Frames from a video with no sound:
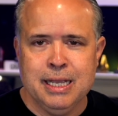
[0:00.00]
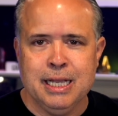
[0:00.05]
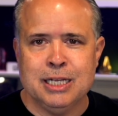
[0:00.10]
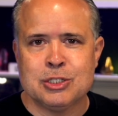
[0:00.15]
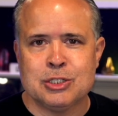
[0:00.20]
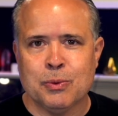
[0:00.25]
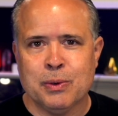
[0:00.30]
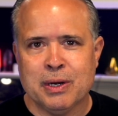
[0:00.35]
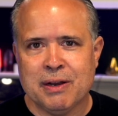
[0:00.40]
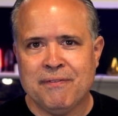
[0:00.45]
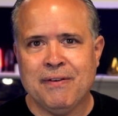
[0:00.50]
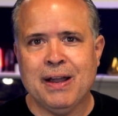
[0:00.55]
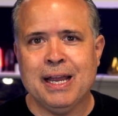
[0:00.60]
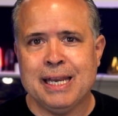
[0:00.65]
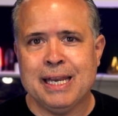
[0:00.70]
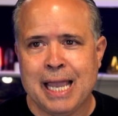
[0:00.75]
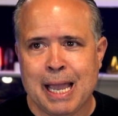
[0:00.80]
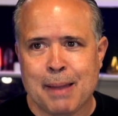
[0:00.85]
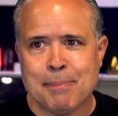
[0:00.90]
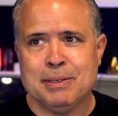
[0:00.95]
And so when it
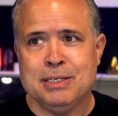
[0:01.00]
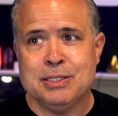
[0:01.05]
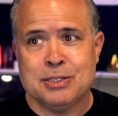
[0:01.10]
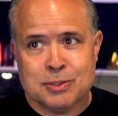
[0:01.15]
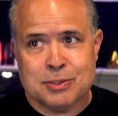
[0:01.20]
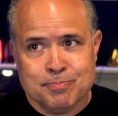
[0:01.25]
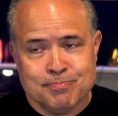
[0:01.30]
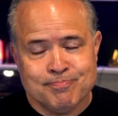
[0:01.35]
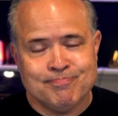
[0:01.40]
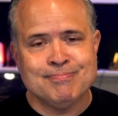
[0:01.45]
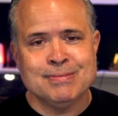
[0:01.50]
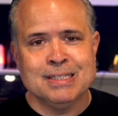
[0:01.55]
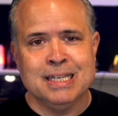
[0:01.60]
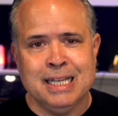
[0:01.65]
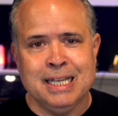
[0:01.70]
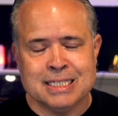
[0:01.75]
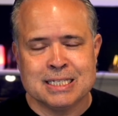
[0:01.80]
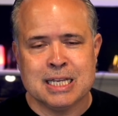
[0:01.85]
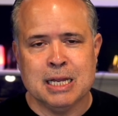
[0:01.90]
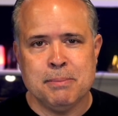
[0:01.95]
finally happens,
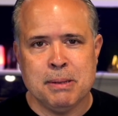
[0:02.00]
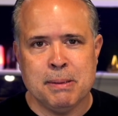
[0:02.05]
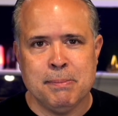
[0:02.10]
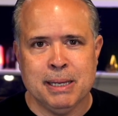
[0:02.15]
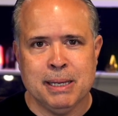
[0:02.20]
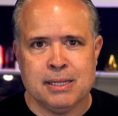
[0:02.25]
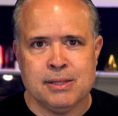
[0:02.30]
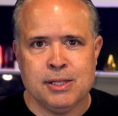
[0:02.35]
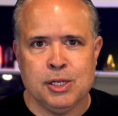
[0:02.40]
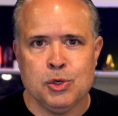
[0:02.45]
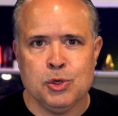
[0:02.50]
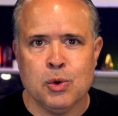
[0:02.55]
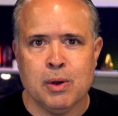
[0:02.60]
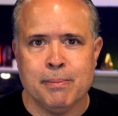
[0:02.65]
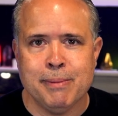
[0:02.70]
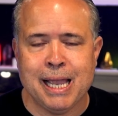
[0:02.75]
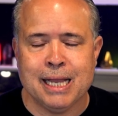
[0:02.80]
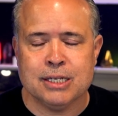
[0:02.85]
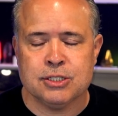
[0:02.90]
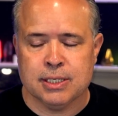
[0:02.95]
it's going to be better than you
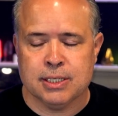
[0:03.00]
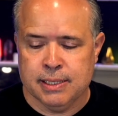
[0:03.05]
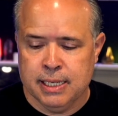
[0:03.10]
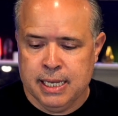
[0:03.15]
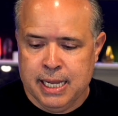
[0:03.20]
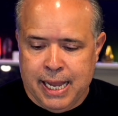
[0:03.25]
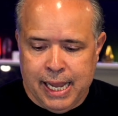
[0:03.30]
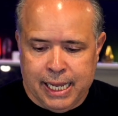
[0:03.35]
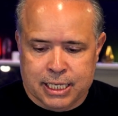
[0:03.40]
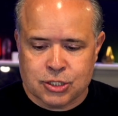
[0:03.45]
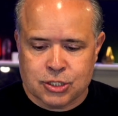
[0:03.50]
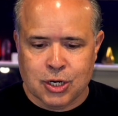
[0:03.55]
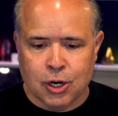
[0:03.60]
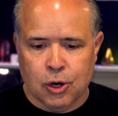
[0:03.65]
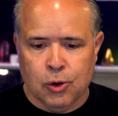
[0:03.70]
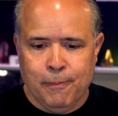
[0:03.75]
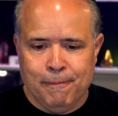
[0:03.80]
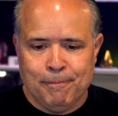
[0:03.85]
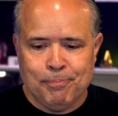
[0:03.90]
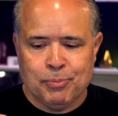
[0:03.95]
imagine. And
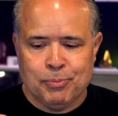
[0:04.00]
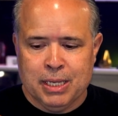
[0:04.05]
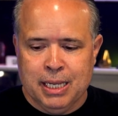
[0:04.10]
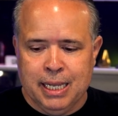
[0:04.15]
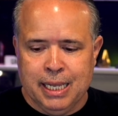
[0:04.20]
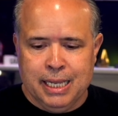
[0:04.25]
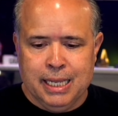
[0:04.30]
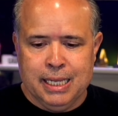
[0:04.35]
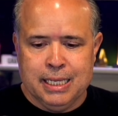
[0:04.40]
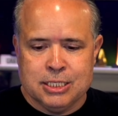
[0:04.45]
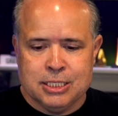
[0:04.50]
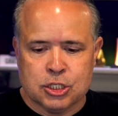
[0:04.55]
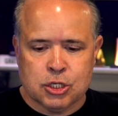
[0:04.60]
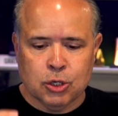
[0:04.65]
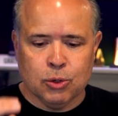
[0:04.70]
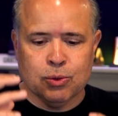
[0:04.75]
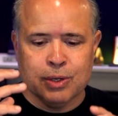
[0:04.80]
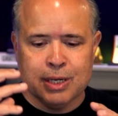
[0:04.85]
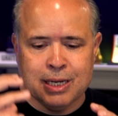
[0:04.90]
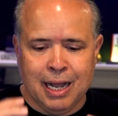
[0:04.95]
so
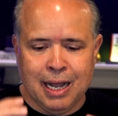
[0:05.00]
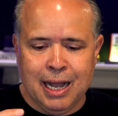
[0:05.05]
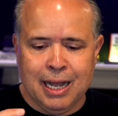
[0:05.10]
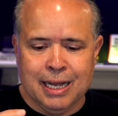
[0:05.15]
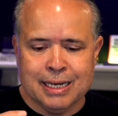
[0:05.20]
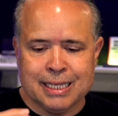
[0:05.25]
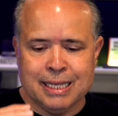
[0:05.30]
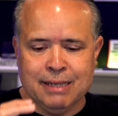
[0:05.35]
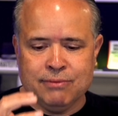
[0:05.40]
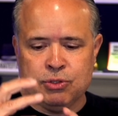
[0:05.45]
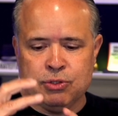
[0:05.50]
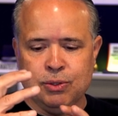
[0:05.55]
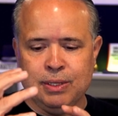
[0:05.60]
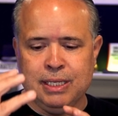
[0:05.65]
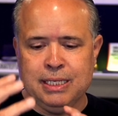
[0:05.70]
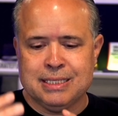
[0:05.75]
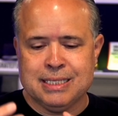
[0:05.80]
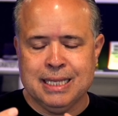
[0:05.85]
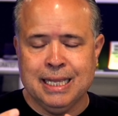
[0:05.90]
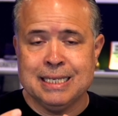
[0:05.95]
God gives you
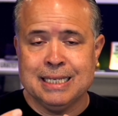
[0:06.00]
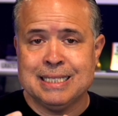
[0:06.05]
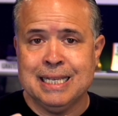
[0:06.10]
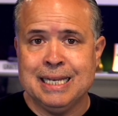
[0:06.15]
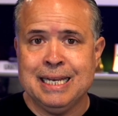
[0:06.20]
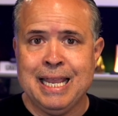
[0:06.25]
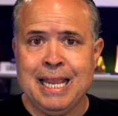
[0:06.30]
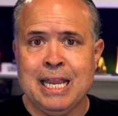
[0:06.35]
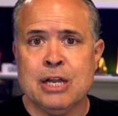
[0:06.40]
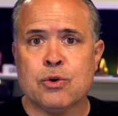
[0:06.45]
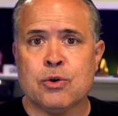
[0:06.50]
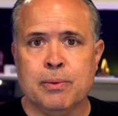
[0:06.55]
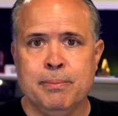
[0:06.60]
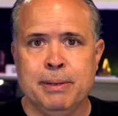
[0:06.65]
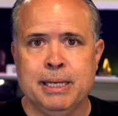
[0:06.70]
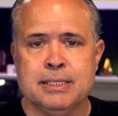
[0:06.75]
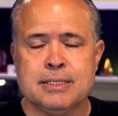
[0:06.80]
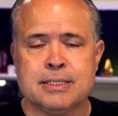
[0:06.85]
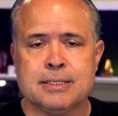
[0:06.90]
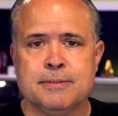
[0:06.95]
these things in
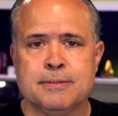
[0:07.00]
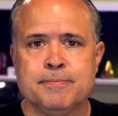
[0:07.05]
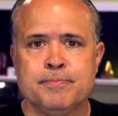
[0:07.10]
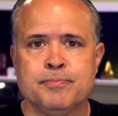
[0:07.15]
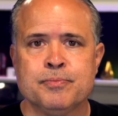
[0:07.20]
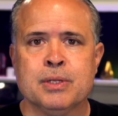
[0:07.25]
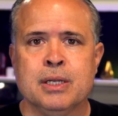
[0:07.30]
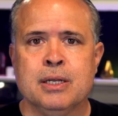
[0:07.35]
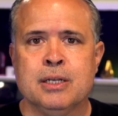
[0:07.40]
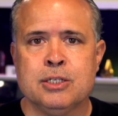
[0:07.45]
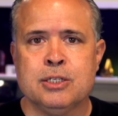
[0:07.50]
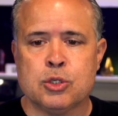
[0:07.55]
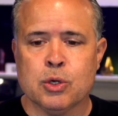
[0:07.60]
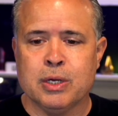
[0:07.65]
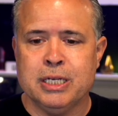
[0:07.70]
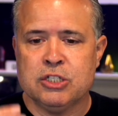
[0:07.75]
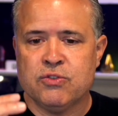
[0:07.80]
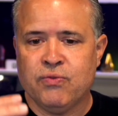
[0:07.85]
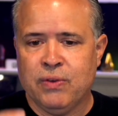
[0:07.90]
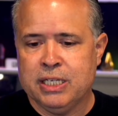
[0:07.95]
increments. So
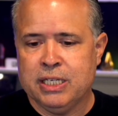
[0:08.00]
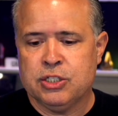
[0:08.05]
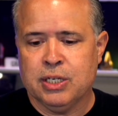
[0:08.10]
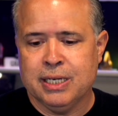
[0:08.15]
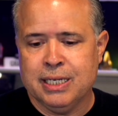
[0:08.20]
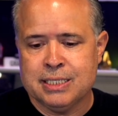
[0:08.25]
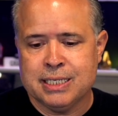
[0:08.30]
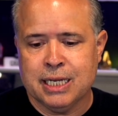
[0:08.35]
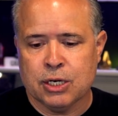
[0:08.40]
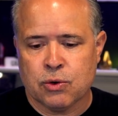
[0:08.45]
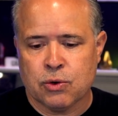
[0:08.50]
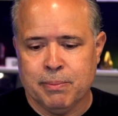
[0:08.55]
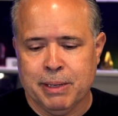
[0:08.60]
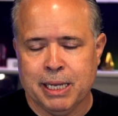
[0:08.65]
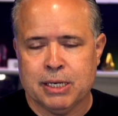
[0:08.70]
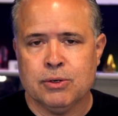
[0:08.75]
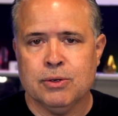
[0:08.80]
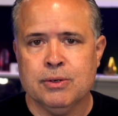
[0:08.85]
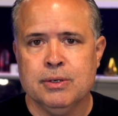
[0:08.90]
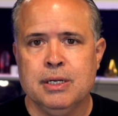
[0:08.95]
his vision is
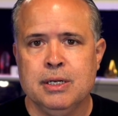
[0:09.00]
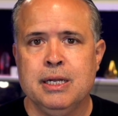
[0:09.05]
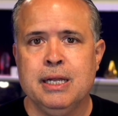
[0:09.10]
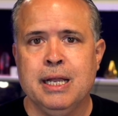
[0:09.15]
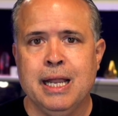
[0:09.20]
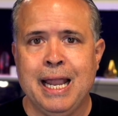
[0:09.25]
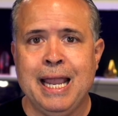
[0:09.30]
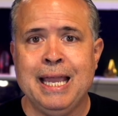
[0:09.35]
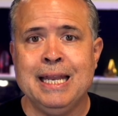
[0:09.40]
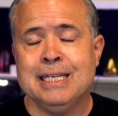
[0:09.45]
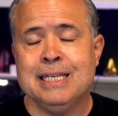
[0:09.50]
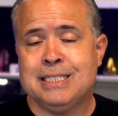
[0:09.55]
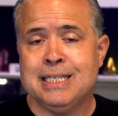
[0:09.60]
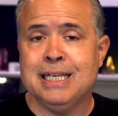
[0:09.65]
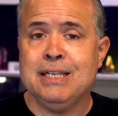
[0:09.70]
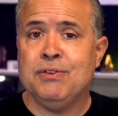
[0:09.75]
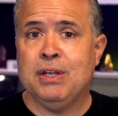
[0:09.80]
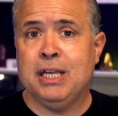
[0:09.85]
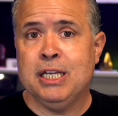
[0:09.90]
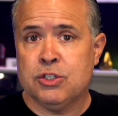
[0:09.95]
incremental, and
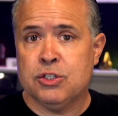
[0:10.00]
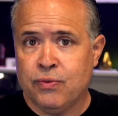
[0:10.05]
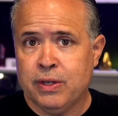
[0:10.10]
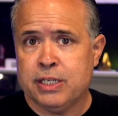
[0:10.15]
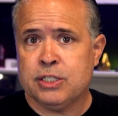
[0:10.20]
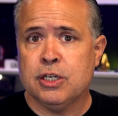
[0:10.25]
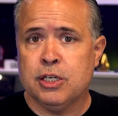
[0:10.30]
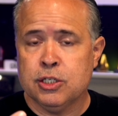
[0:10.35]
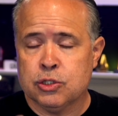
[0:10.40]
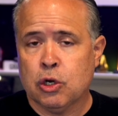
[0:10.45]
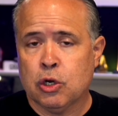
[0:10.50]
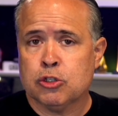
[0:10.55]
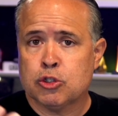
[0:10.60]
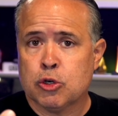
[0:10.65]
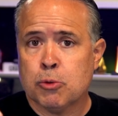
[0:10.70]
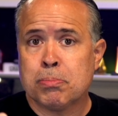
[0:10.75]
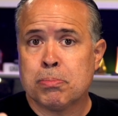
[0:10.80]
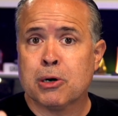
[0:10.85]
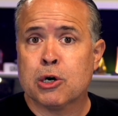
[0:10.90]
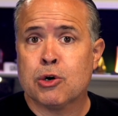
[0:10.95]
his vision is
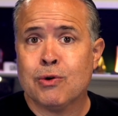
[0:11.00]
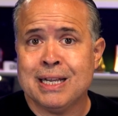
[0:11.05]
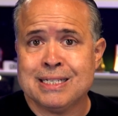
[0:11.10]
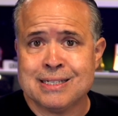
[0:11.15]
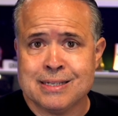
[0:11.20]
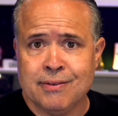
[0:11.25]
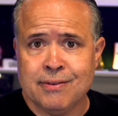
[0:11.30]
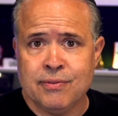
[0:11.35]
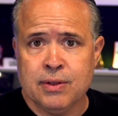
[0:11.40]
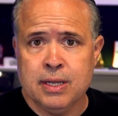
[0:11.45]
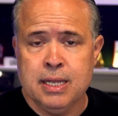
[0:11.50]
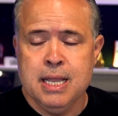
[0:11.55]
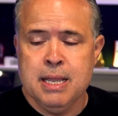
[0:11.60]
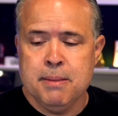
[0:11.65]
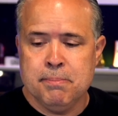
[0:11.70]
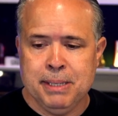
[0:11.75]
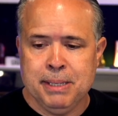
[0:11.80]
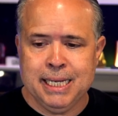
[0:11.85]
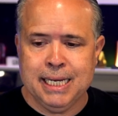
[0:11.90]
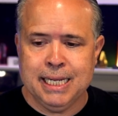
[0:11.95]
also progressive,
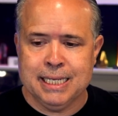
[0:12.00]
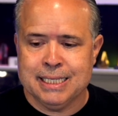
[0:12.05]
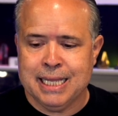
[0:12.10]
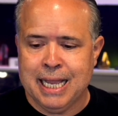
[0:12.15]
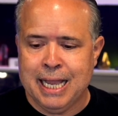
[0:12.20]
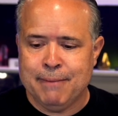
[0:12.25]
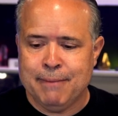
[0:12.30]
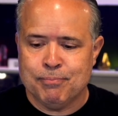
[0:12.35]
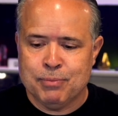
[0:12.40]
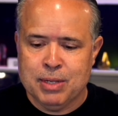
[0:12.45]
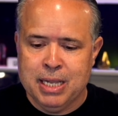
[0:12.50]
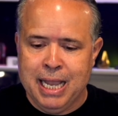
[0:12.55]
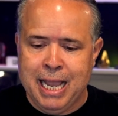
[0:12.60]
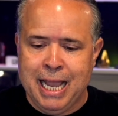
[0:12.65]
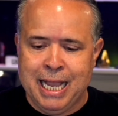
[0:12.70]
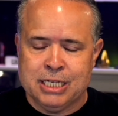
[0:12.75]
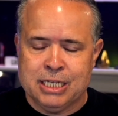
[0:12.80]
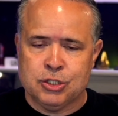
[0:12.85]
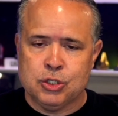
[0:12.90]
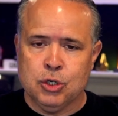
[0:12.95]
meaning that
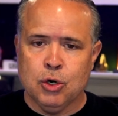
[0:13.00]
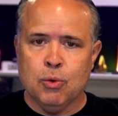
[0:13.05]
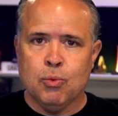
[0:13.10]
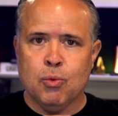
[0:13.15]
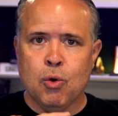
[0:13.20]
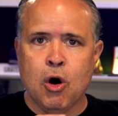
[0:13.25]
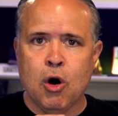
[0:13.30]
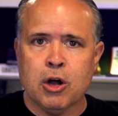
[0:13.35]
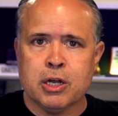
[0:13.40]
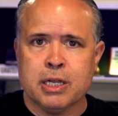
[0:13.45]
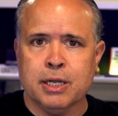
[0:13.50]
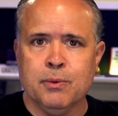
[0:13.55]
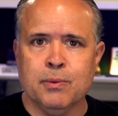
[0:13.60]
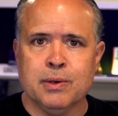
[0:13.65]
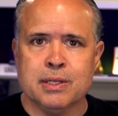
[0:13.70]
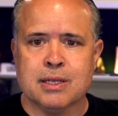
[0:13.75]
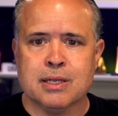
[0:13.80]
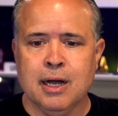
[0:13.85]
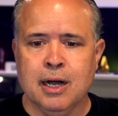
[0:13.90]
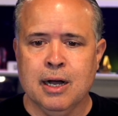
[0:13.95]
as you're walking
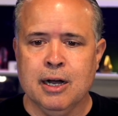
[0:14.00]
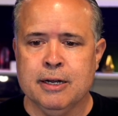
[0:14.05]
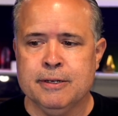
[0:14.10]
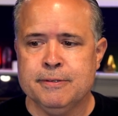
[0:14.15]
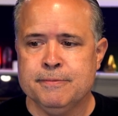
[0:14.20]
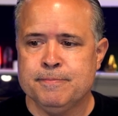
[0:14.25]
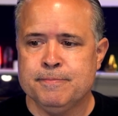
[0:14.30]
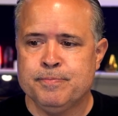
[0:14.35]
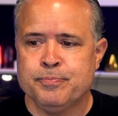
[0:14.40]
with God,